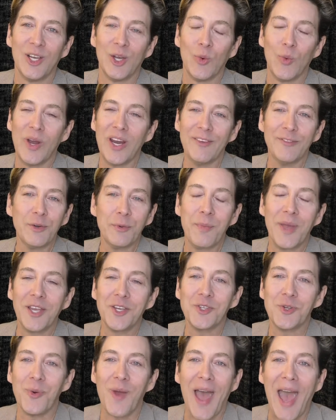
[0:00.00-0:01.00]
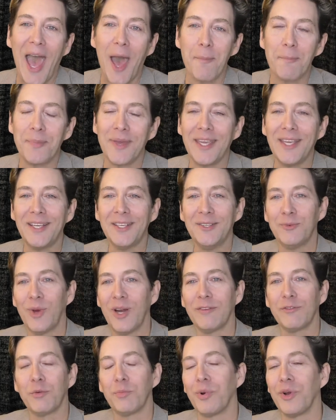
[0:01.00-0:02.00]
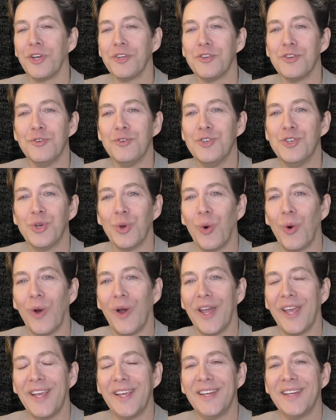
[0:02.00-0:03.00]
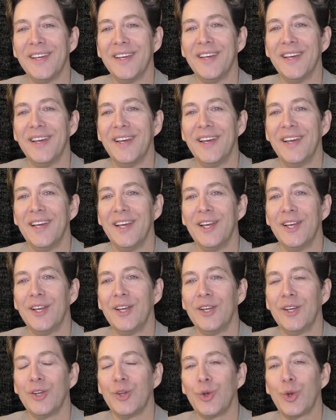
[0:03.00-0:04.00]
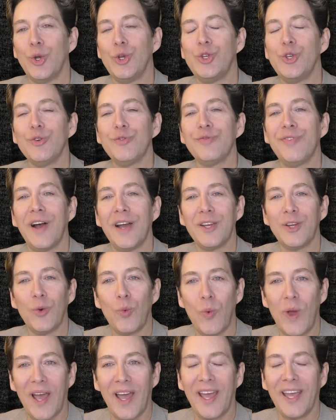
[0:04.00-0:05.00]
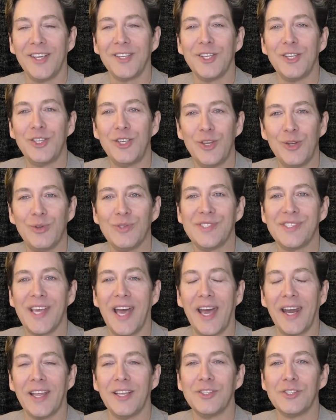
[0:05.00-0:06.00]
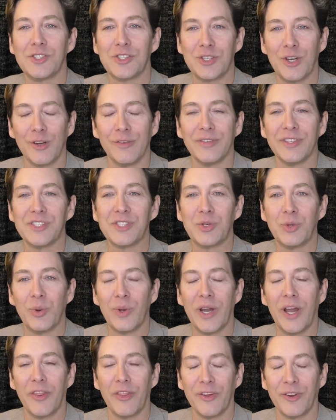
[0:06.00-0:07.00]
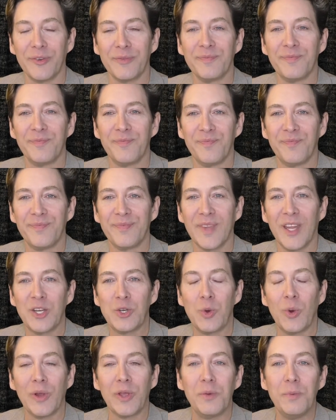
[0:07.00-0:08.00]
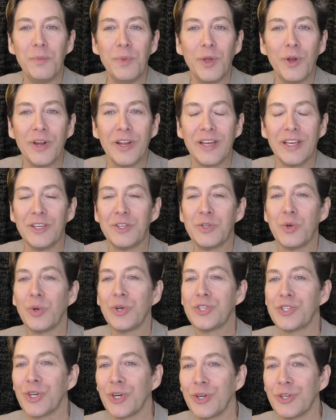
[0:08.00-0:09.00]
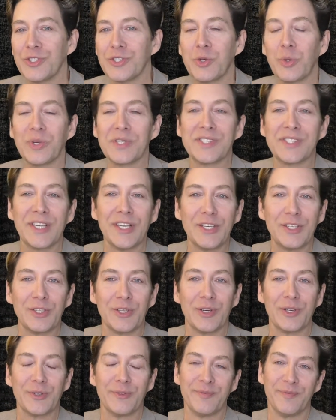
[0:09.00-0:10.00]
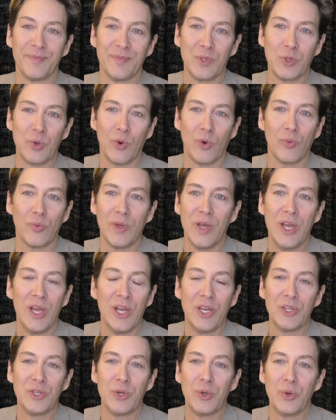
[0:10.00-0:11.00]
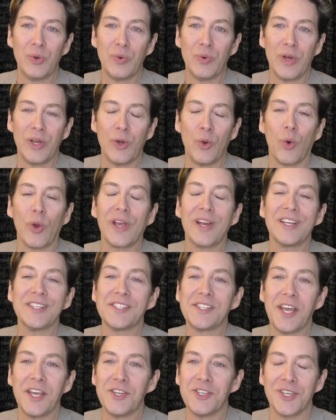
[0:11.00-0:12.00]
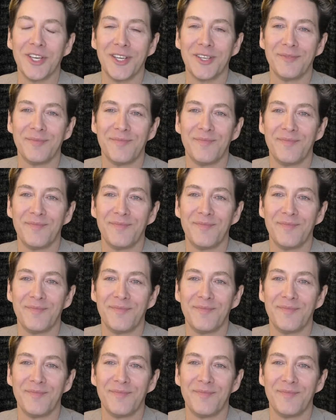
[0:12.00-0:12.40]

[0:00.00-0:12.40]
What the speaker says: Whatever makes you happy, whatever brings you joy, could you find a way to use that in service to another, to a community, to a church, to a center, to an organization?